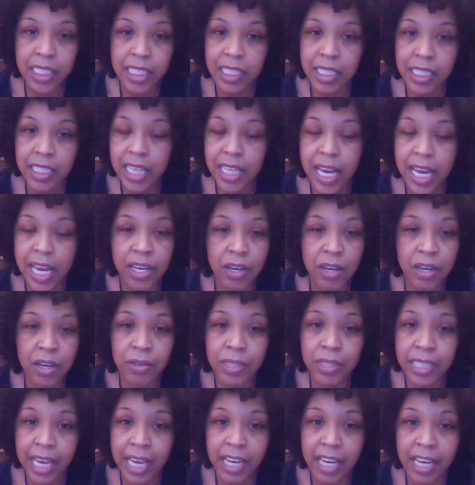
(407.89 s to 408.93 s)
She has had
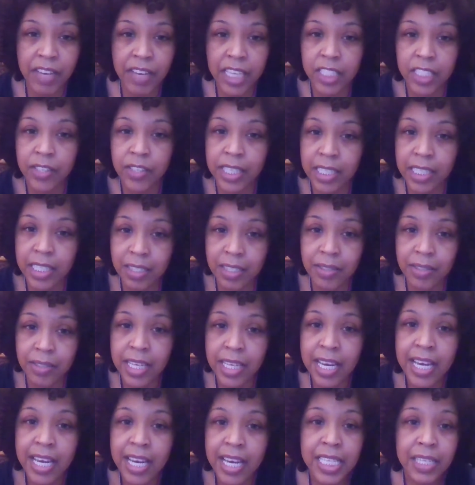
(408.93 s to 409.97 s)
no side effects or issues.